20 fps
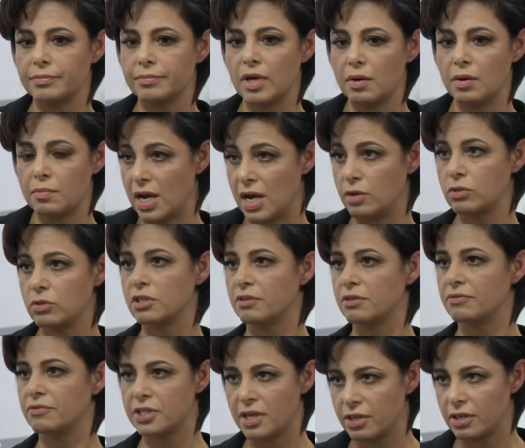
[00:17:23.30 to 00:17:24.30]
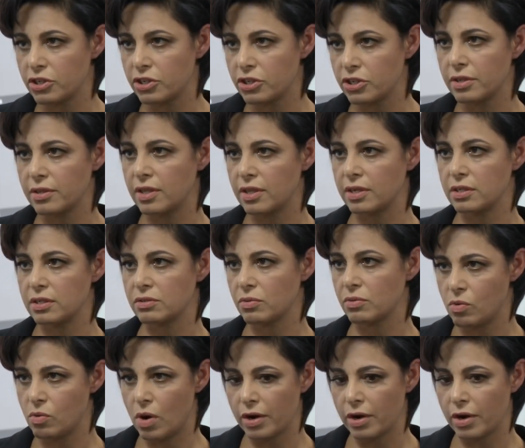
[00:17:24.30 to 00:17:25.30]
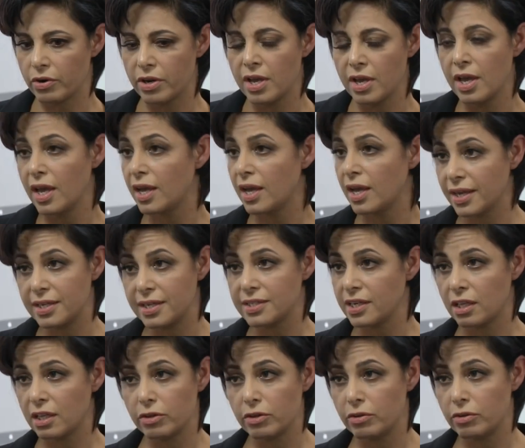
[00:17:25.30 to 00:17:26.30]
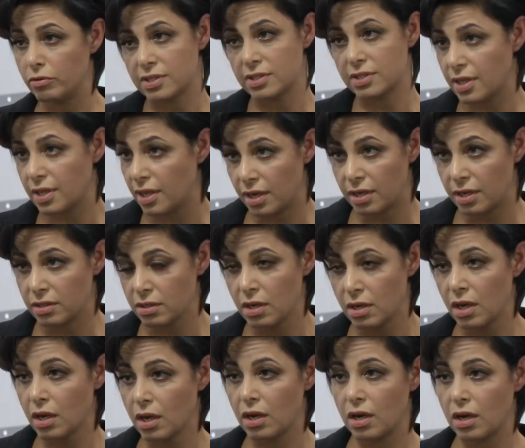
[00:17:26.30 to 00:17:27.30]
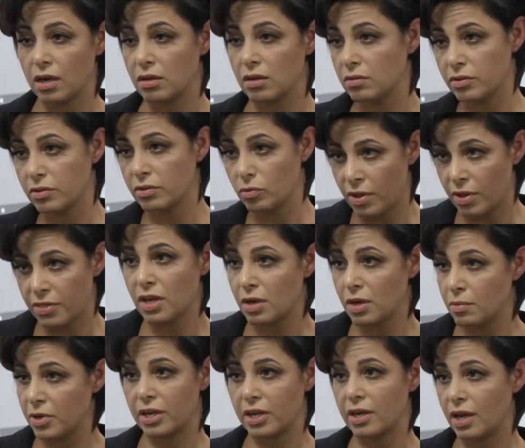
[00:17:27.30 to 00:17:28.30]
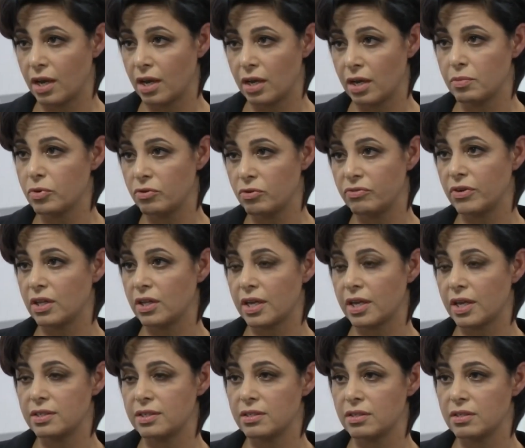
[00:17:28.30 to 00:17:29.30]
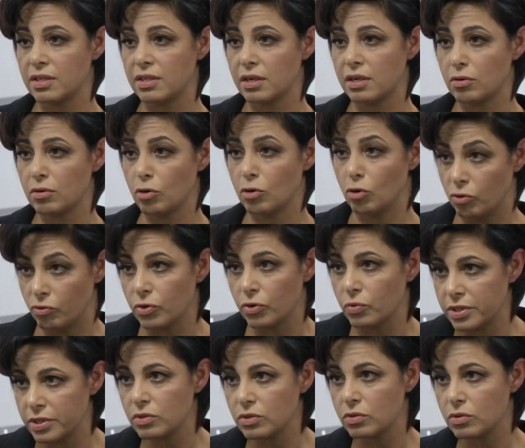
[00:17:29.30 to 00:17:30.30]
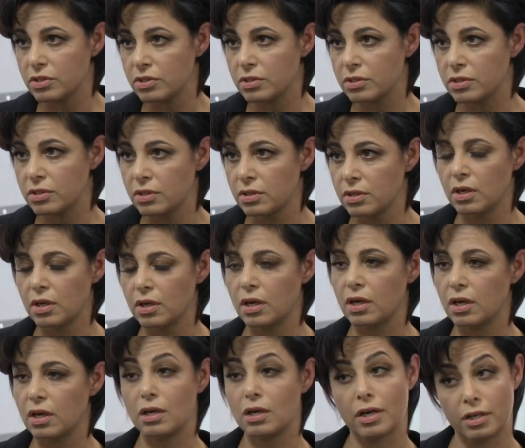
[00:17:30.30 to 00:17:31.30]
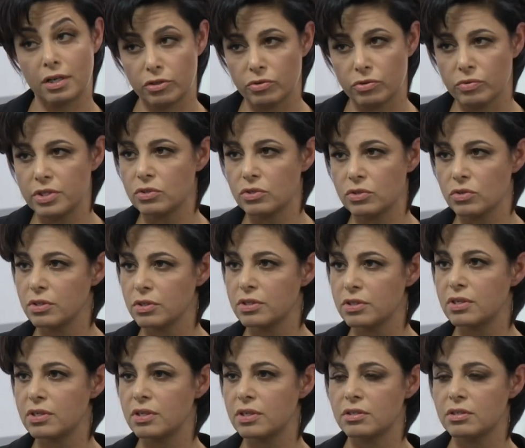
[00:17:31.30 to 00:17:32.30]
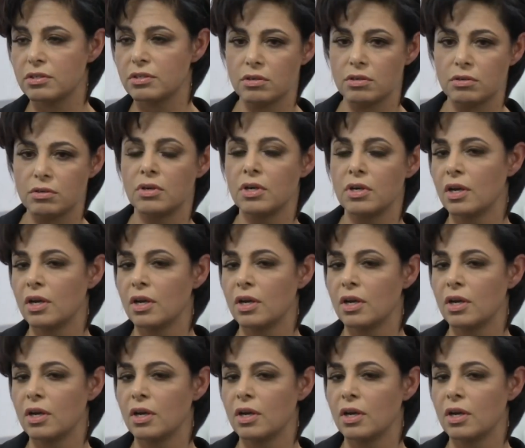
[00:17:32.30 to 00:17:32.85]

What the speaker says: amount of attention that is required. And I can tell you this case, the one thing about any high-profile case is they are over-resourced. Not under-resourced. So